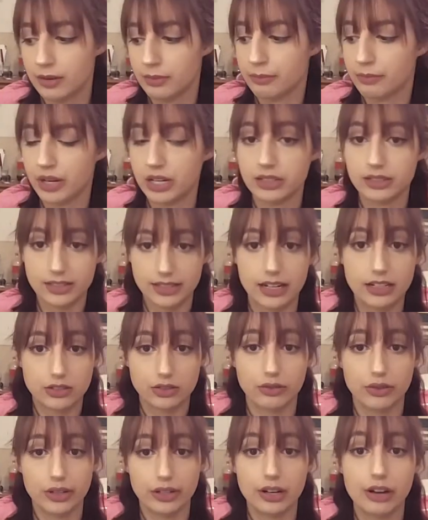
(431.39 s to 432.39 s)
But it stays
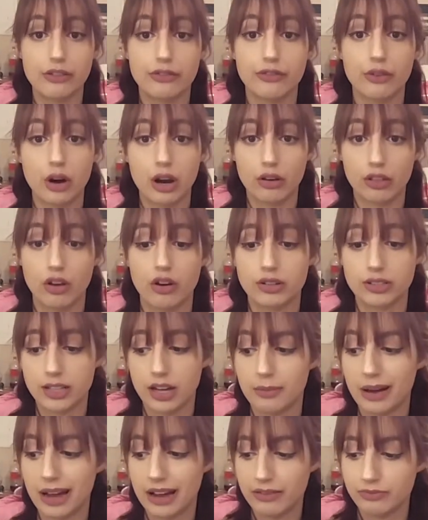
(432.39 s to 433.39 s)
on for a long
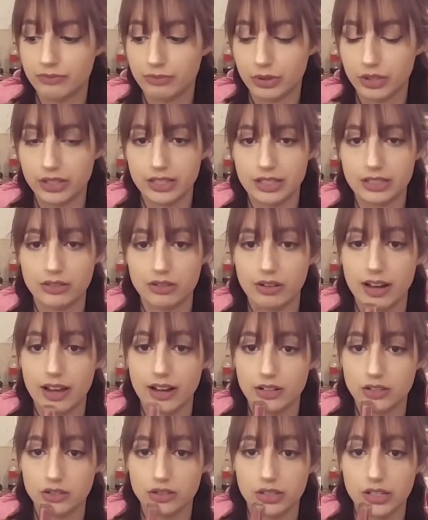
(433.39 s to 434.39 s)
time. I put this on
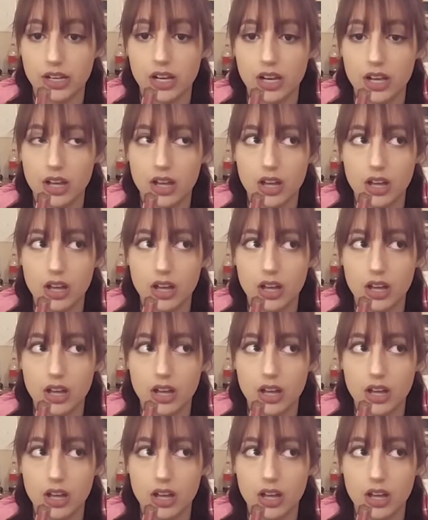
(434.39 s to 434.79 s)
actually